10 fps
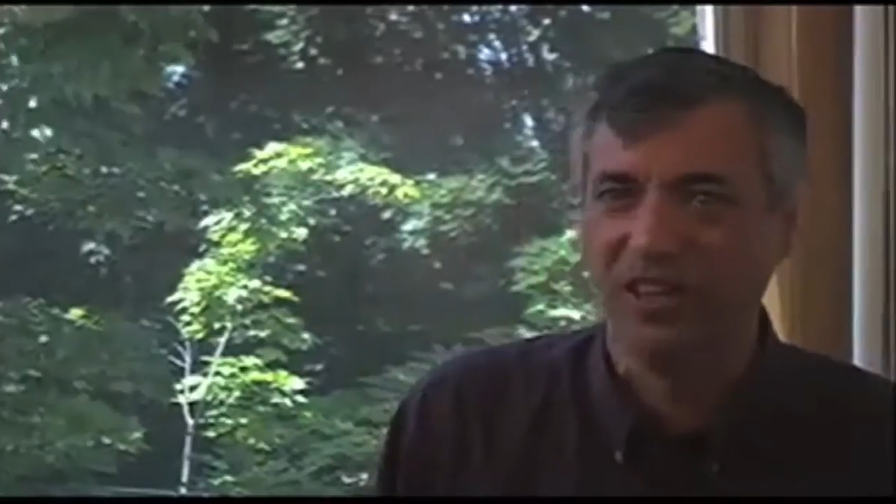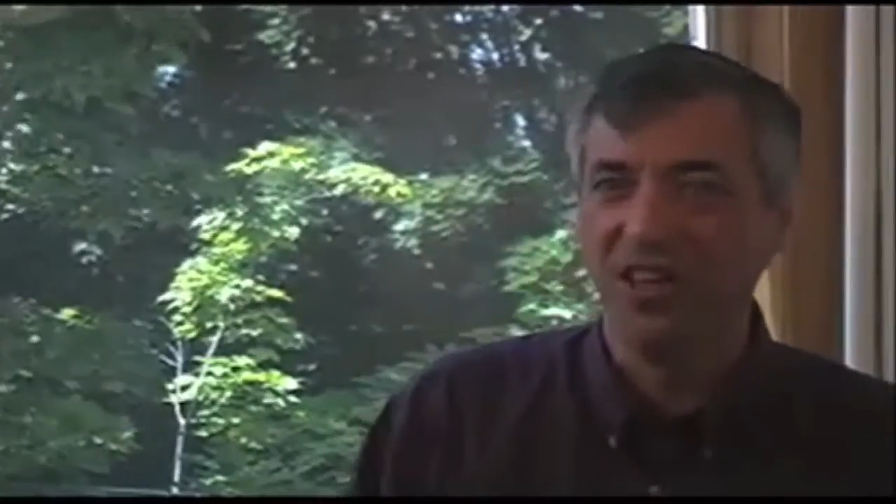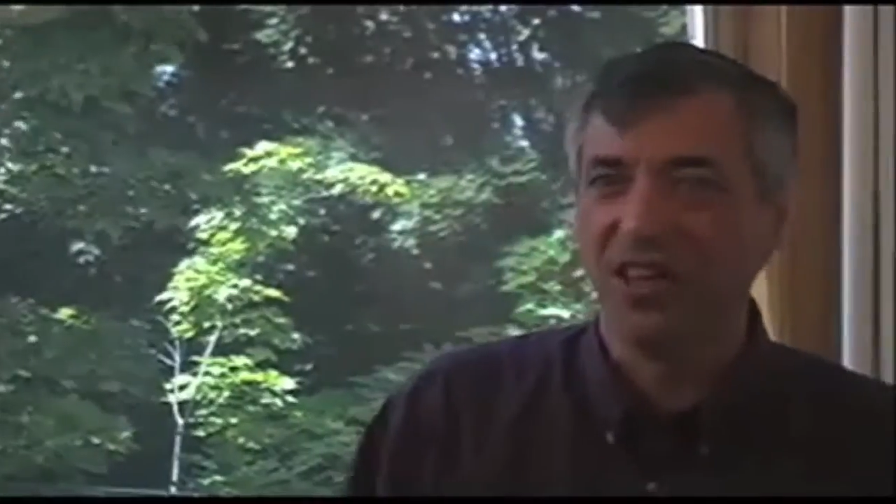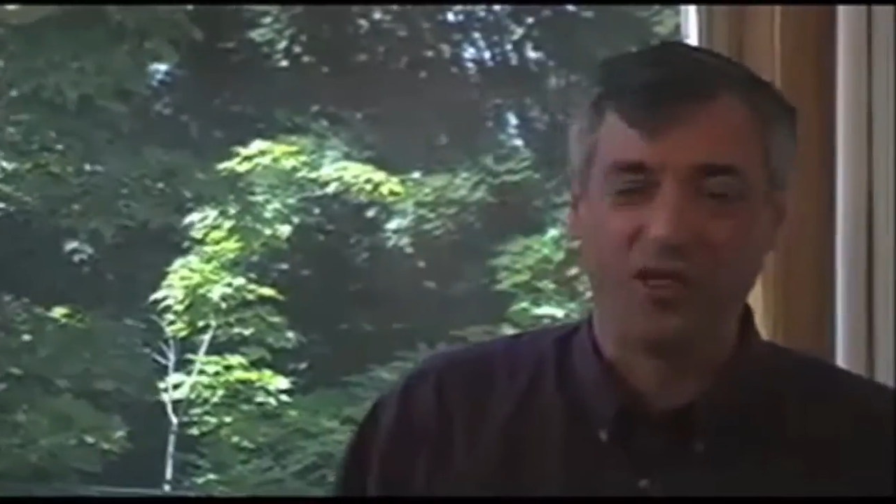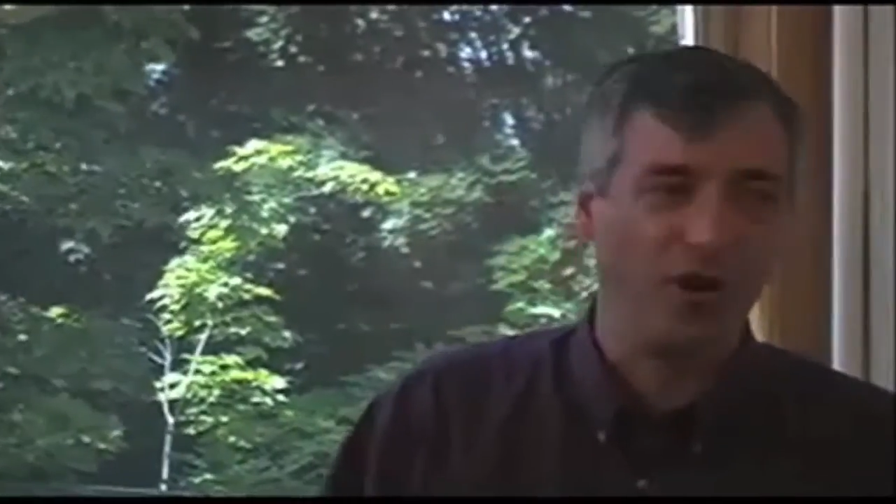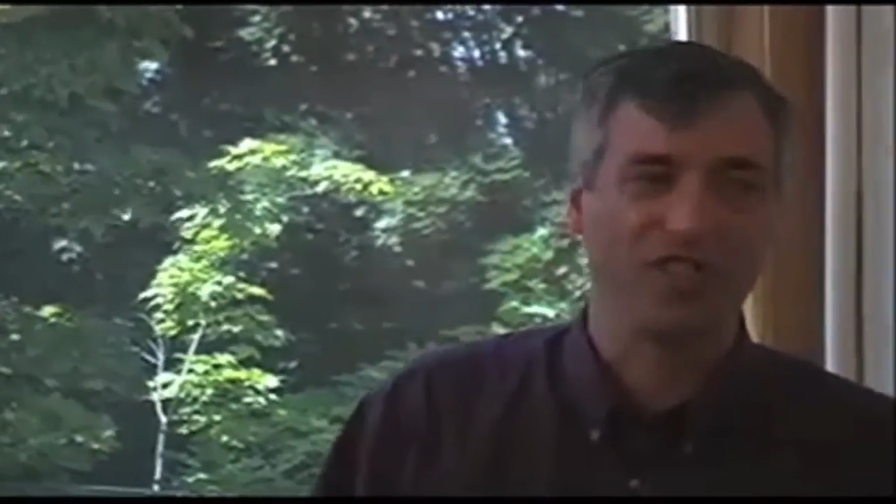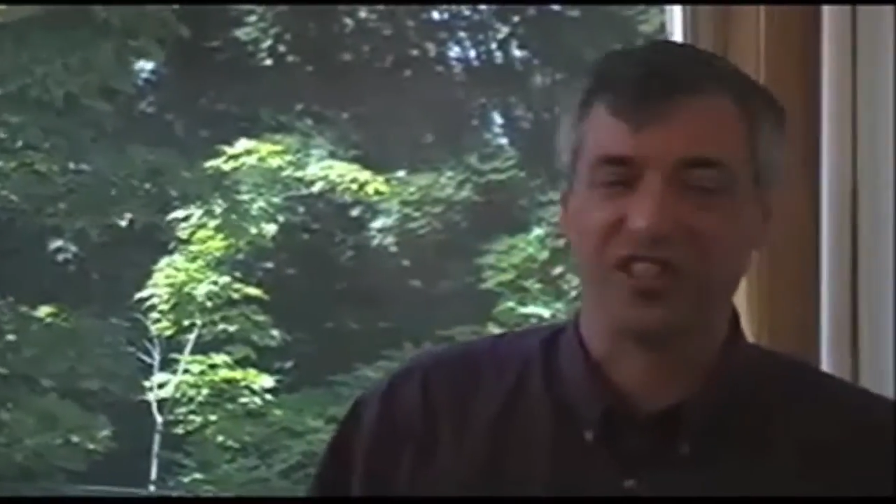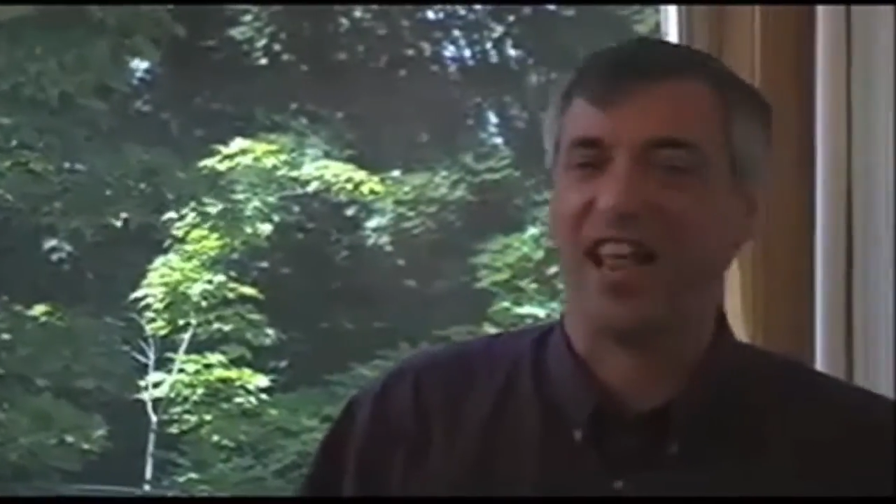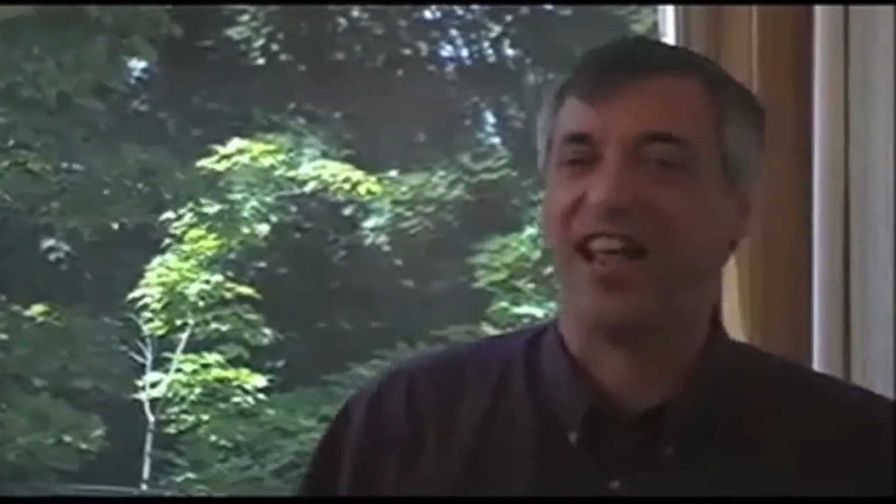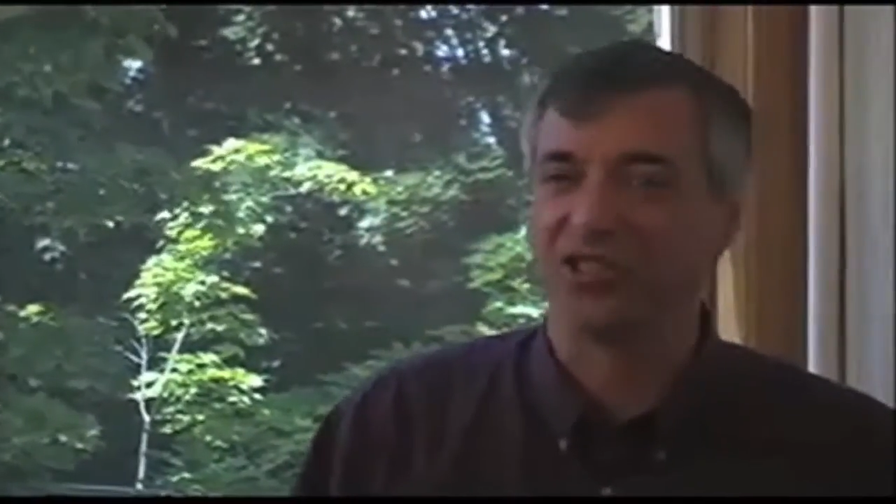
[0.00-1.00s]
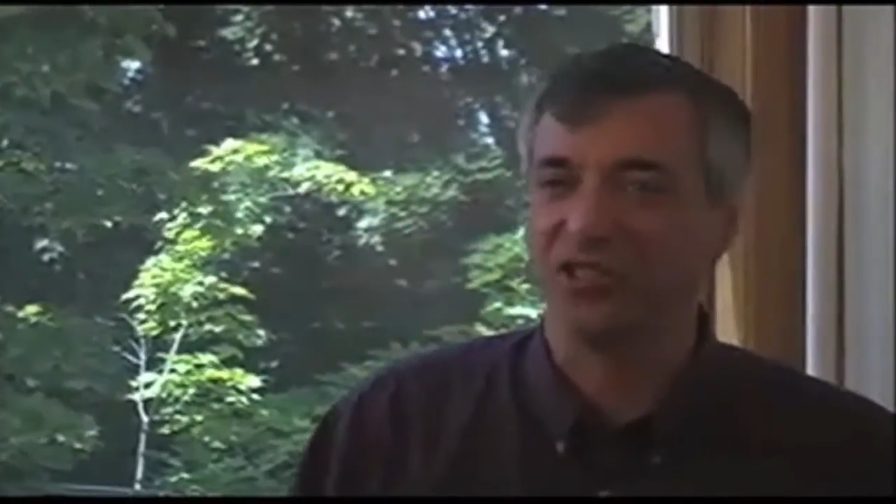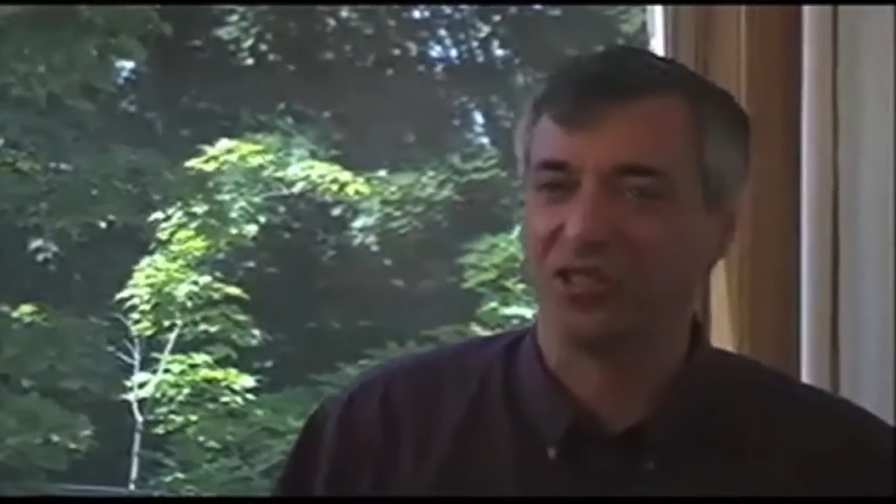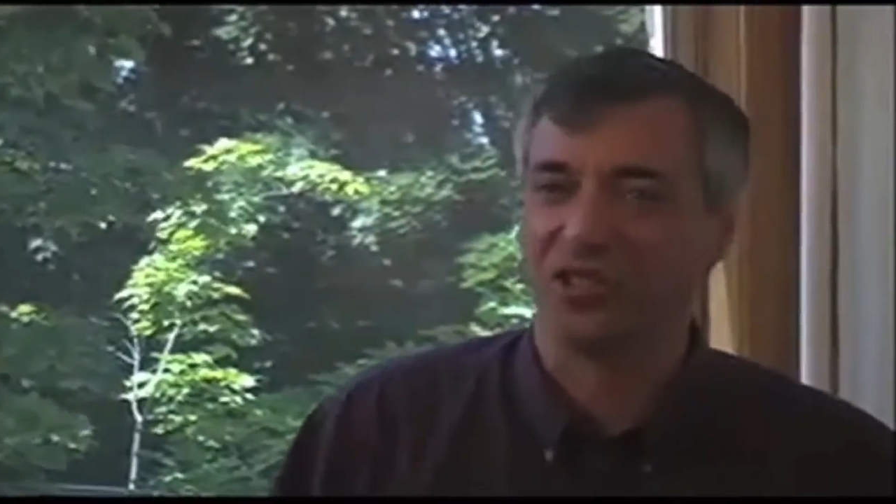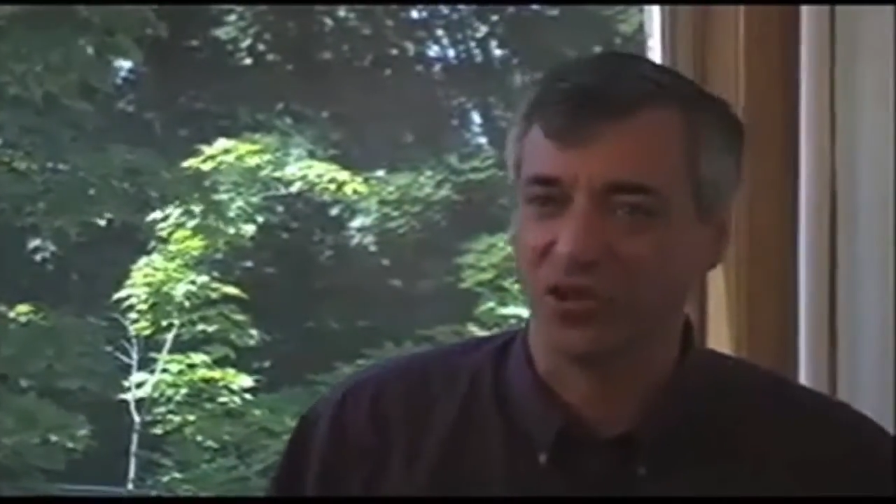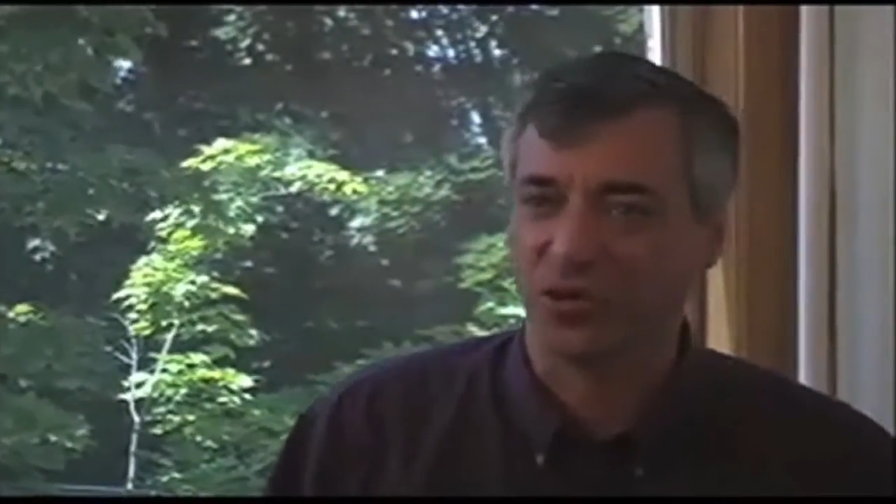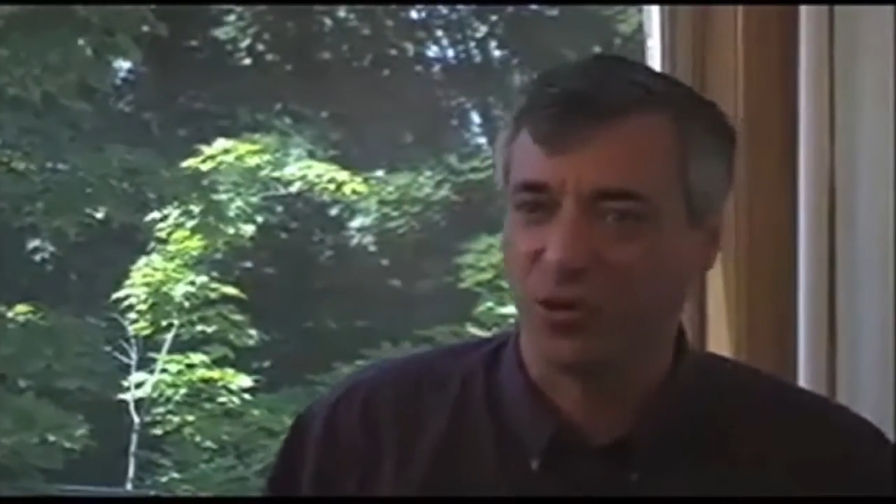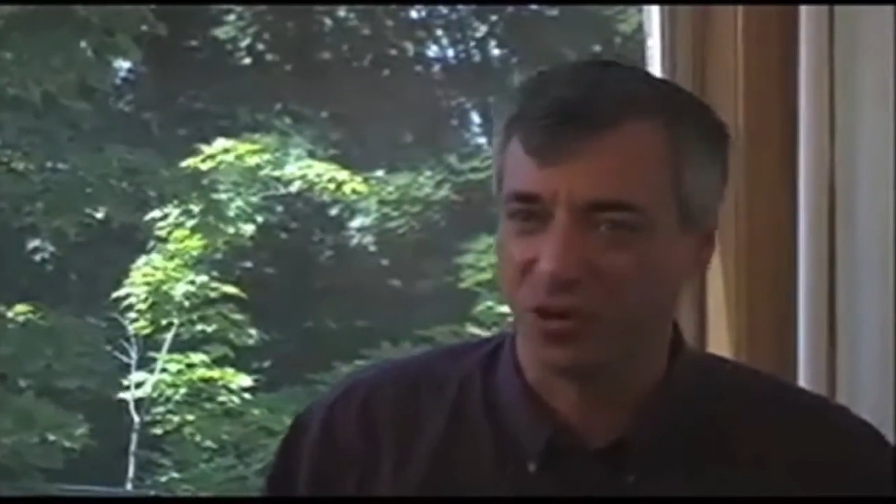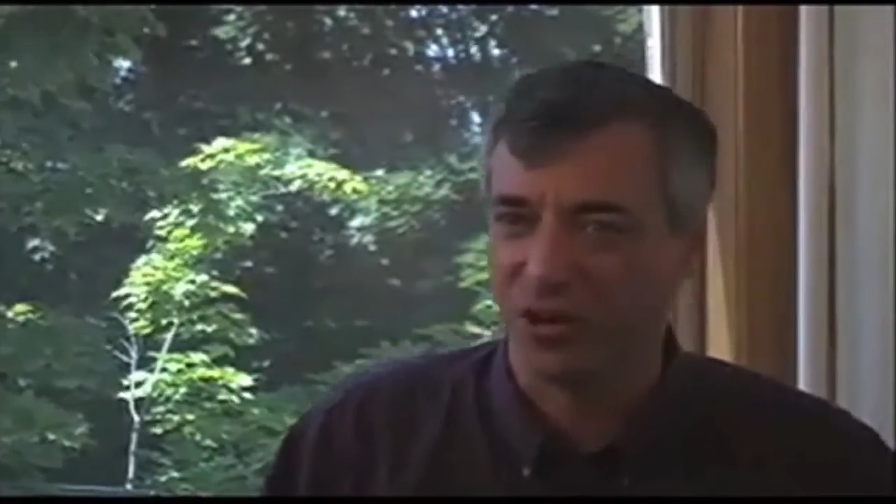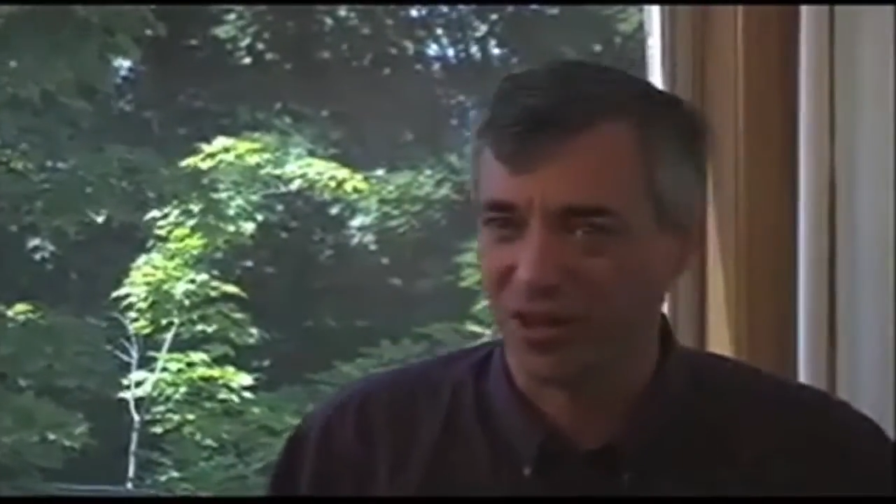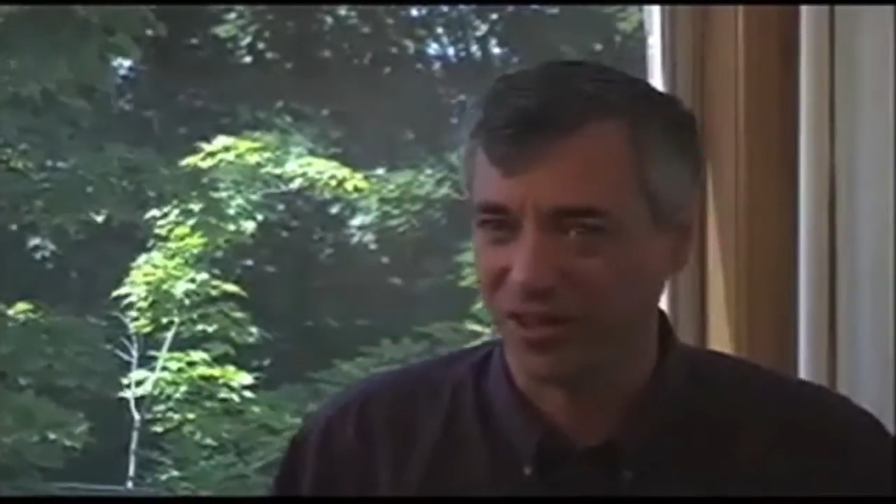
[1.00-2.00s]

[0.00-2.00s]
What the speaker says: That can mean jail time, losing the right to